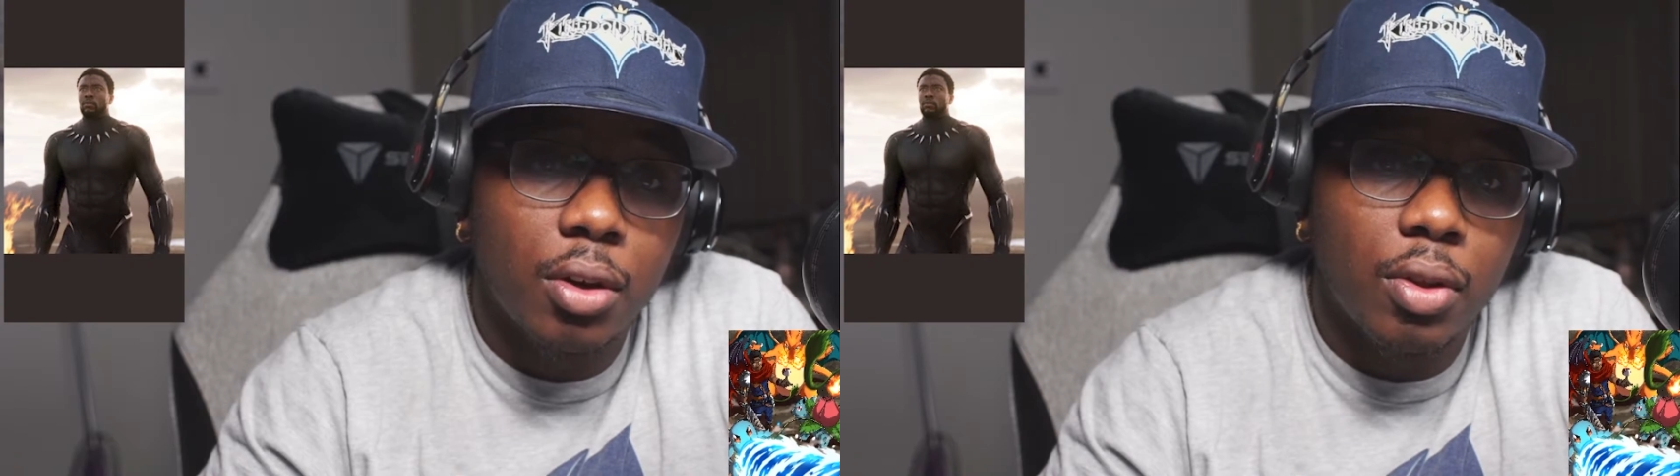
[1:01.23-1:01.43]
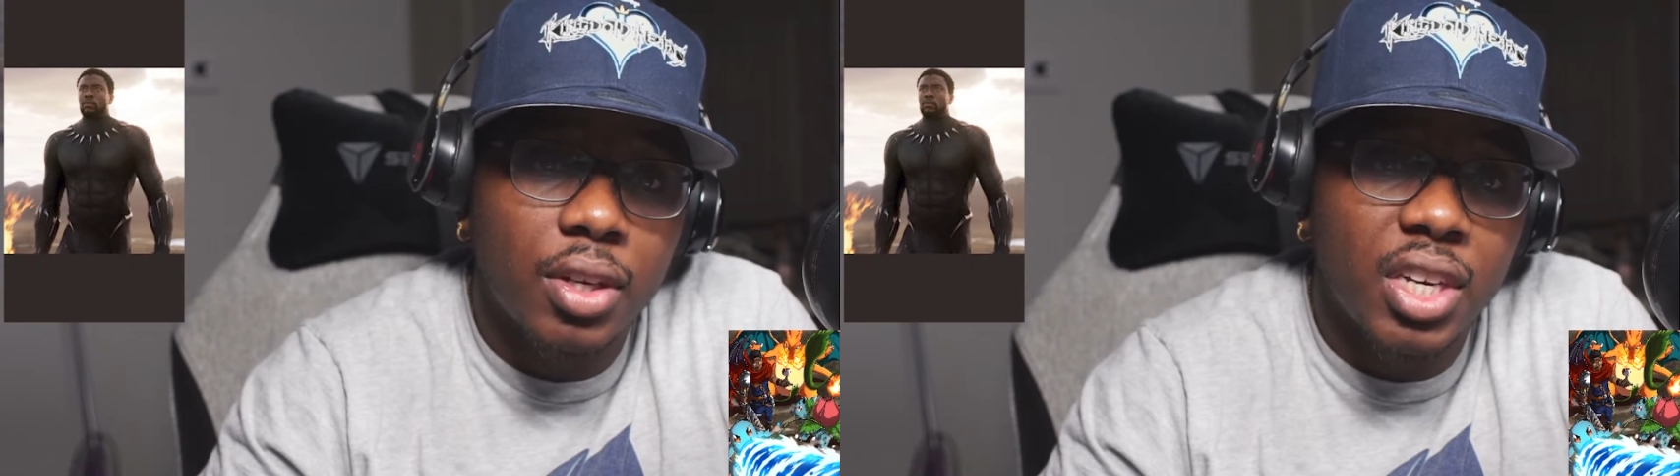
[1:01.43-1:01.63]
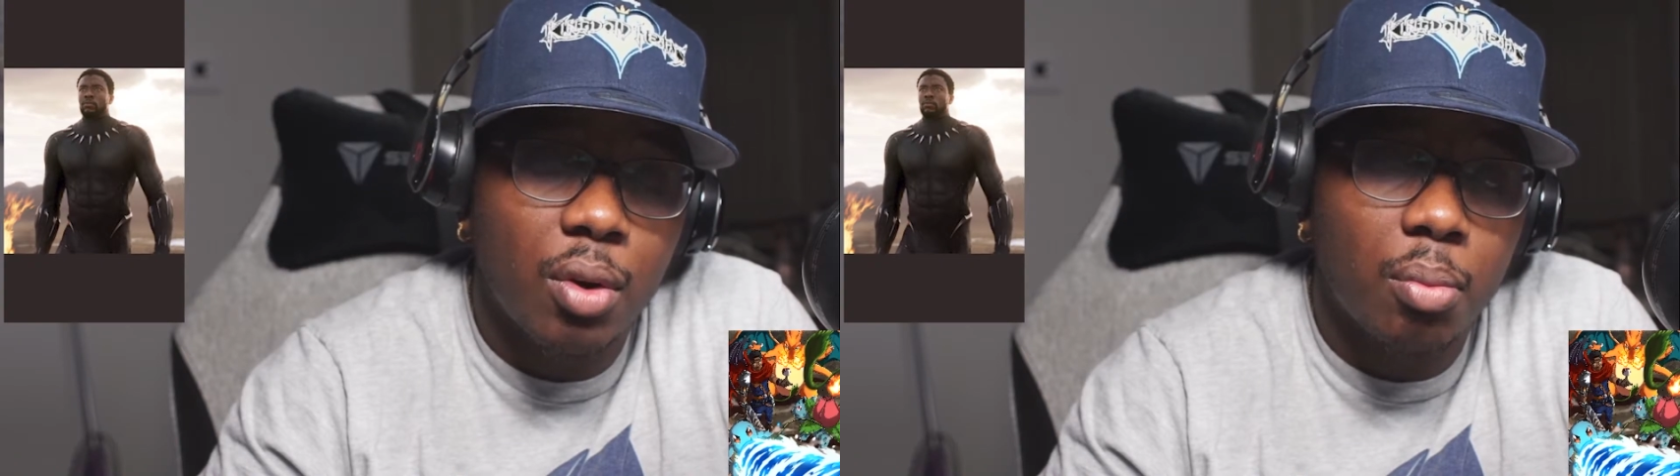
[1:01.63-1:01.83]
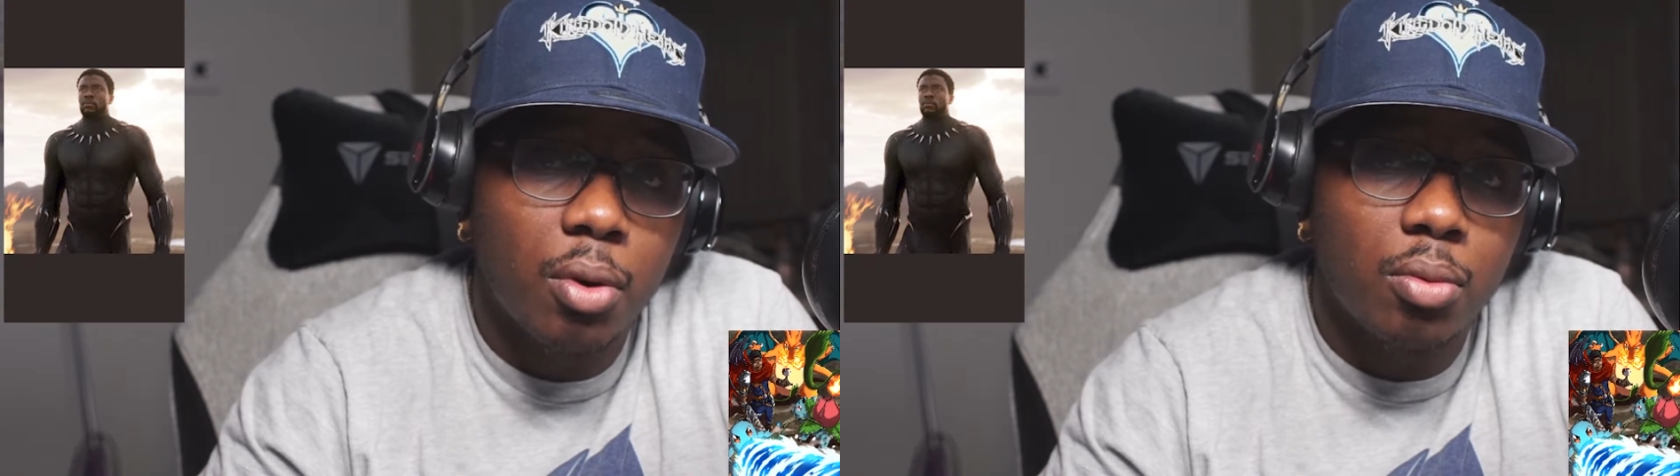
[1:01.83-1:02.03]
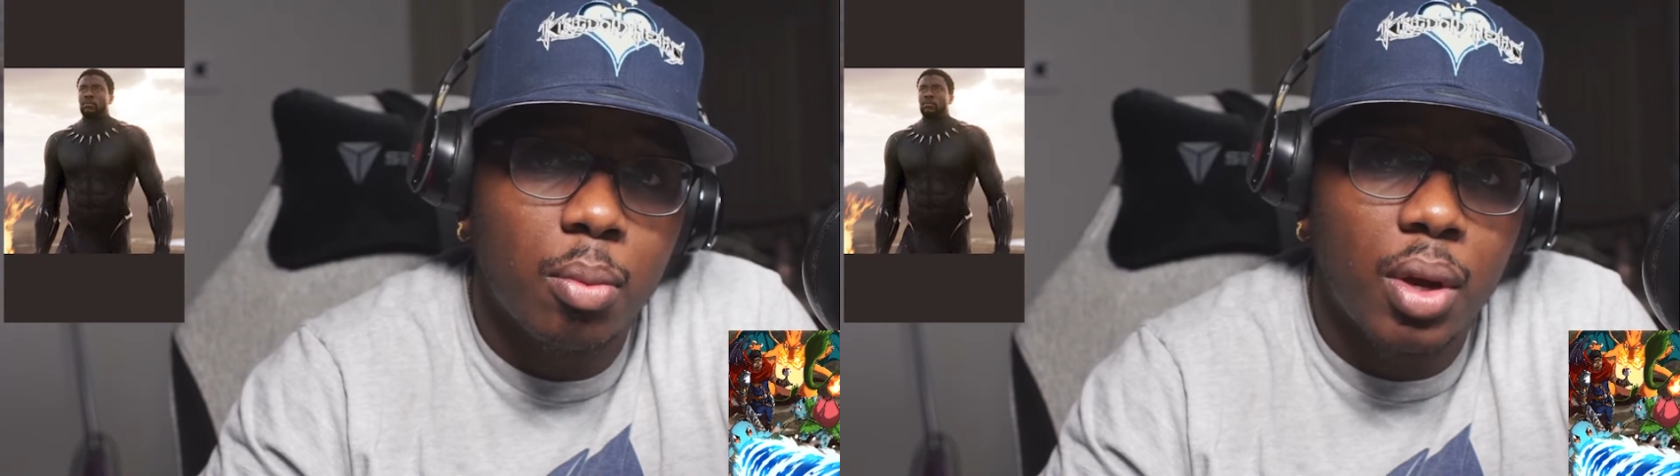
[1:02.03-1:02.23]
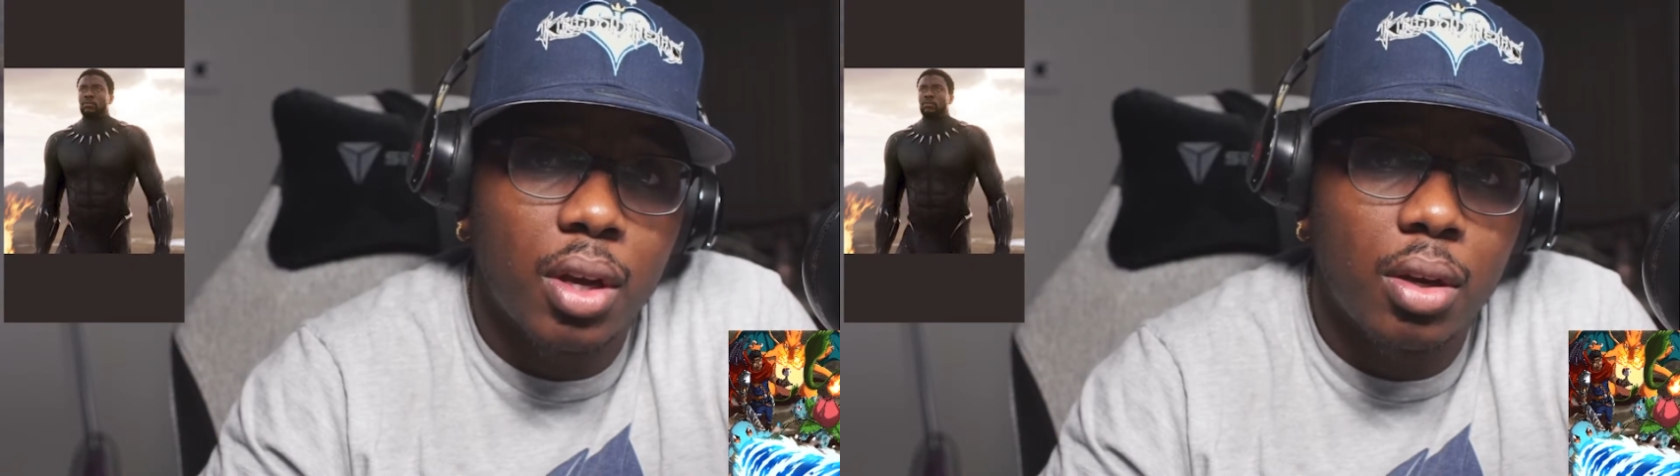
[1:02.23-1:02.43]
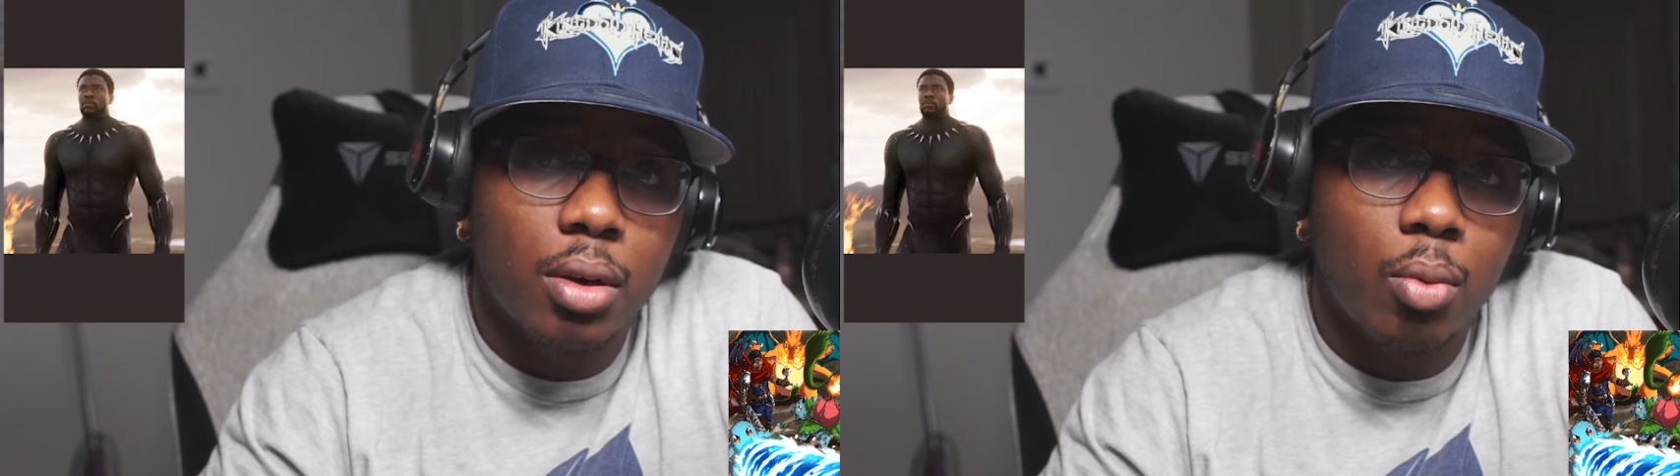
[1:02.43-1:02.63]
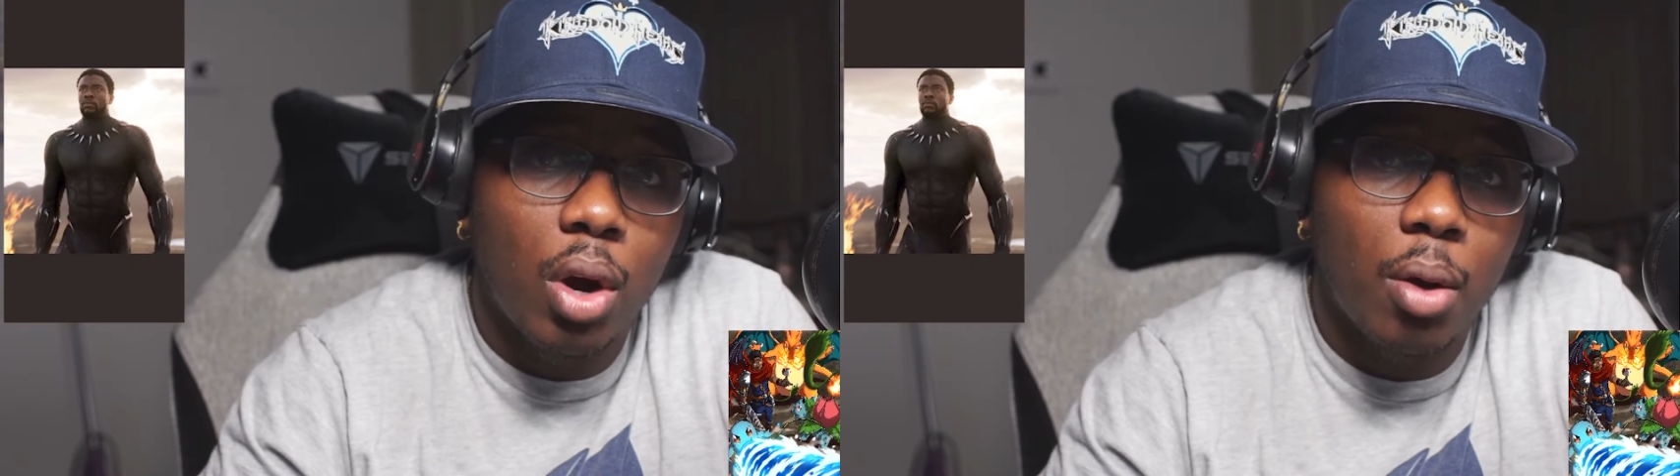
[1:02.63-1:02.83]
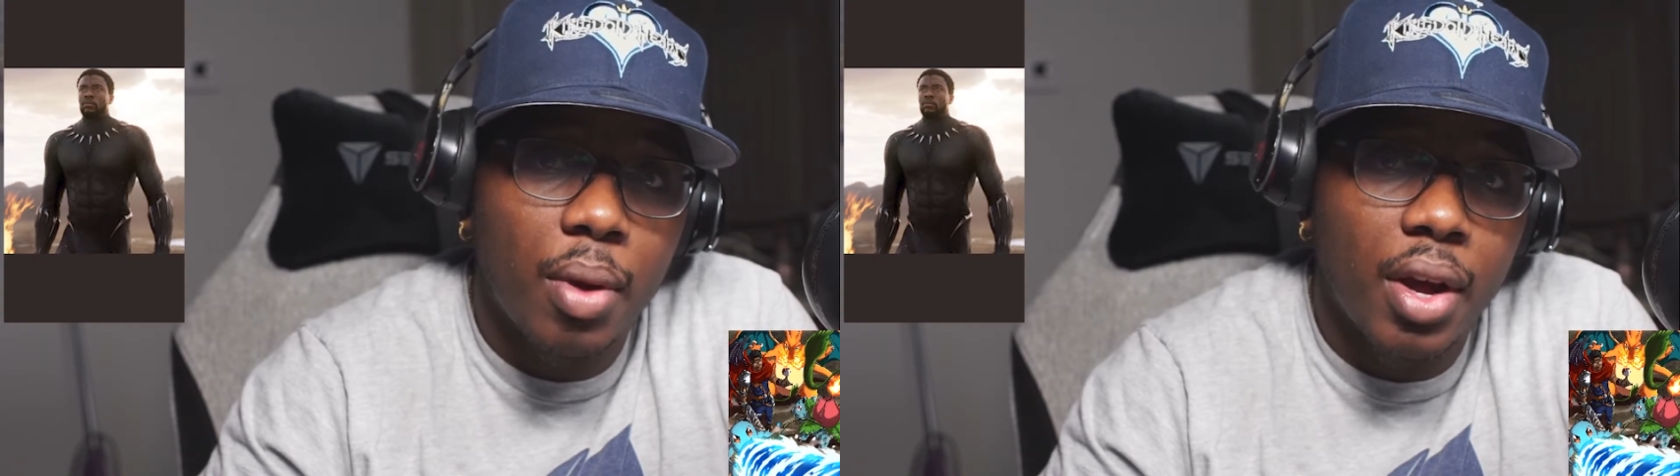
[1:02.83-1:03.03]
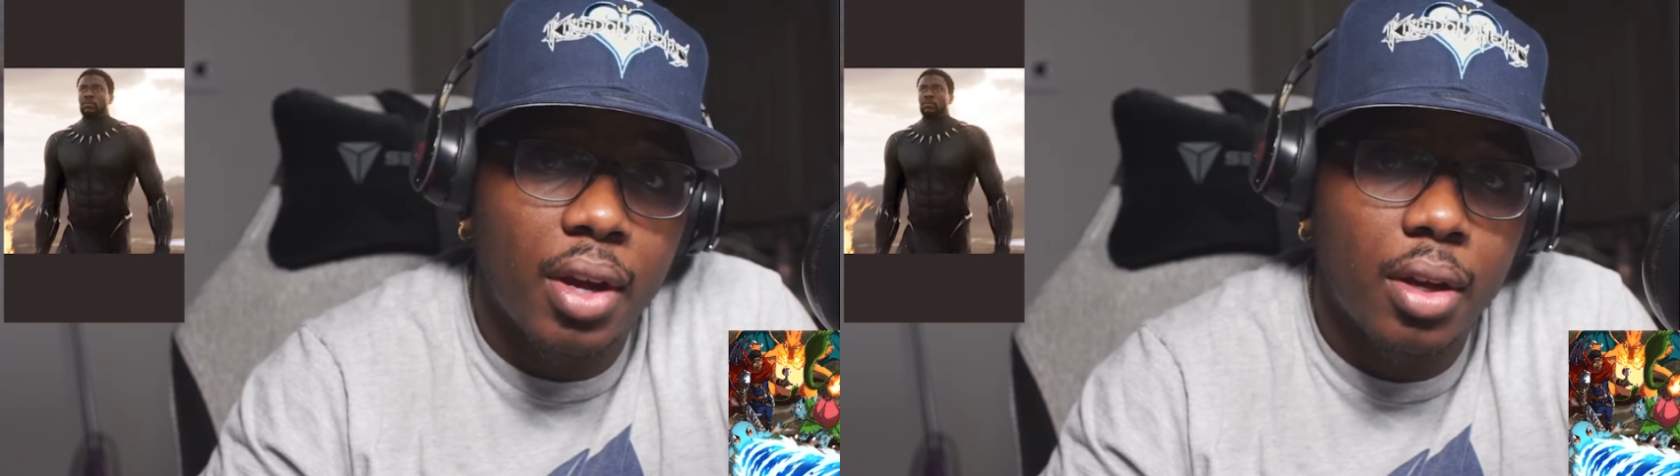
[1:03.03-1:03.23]
that Chadwick Boseman made a while
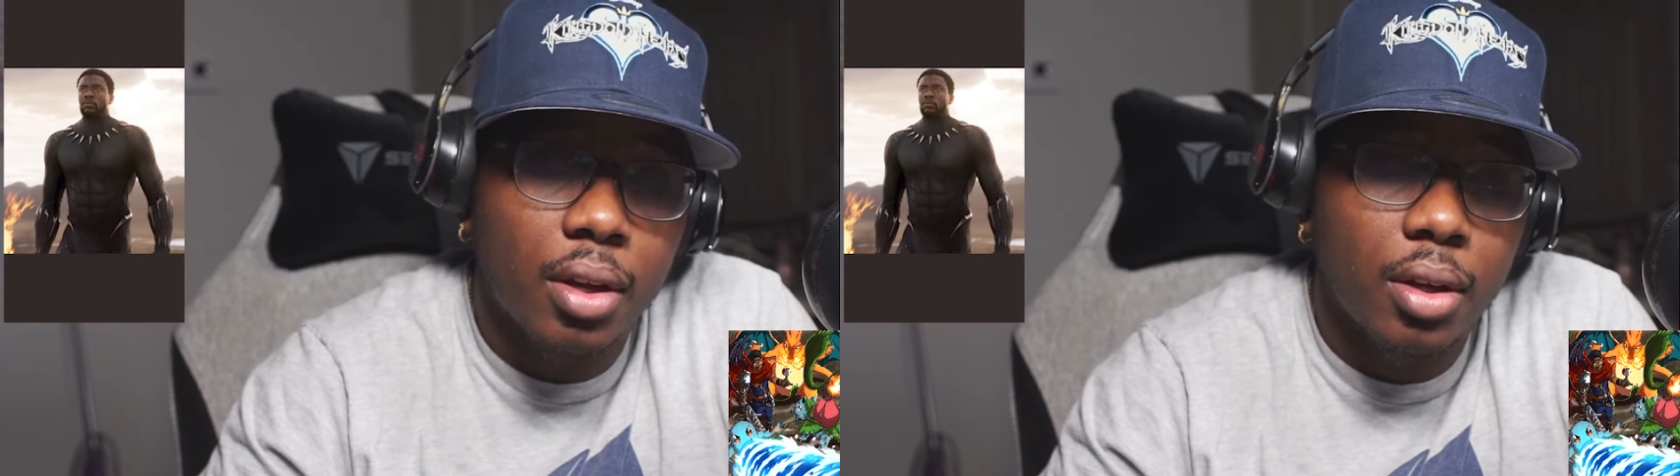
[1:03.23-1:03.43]
back,